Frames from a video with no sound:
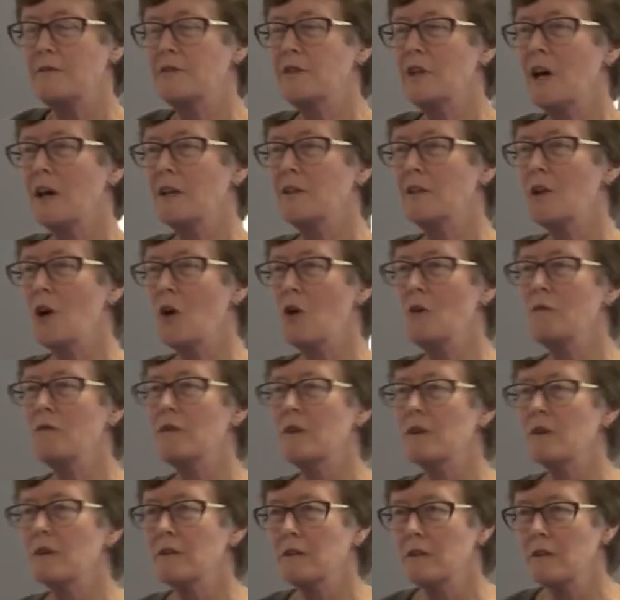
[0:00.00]
done
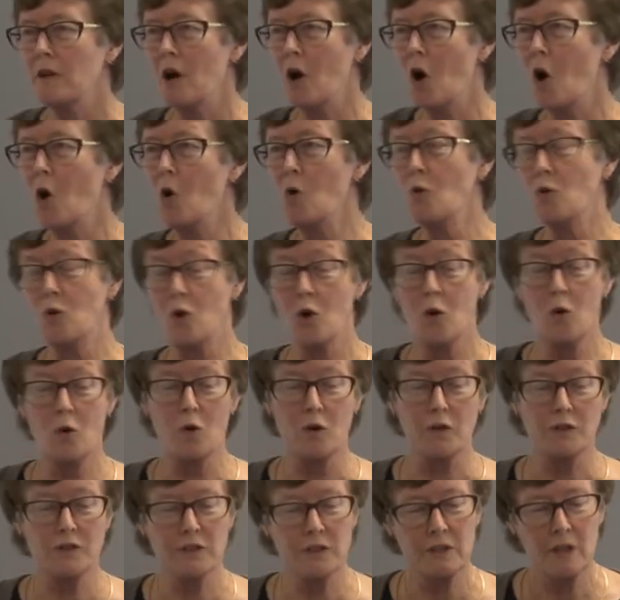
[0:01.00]
over a whole
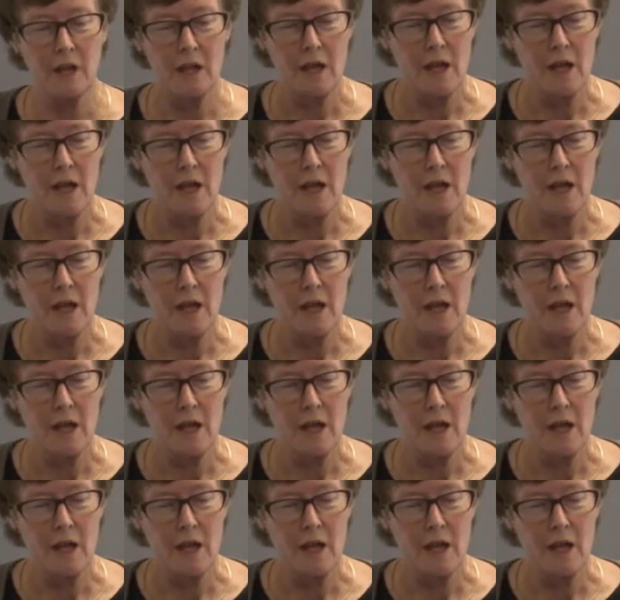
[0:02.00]
course,